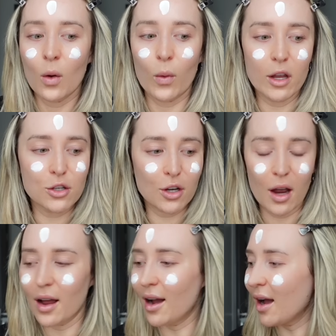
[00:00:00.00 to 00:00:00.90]
which
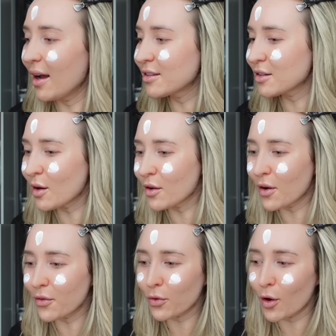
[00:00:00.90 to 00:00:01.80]
I don't know if
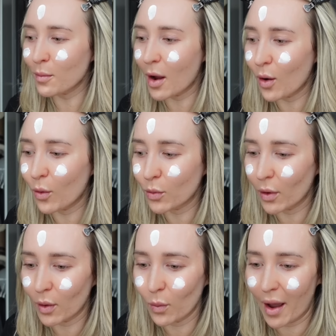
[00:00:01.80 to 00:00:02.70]
I've thrown my old
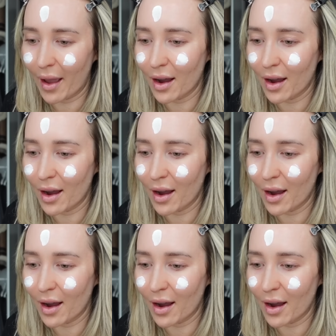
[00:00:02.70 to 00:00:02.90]
one away.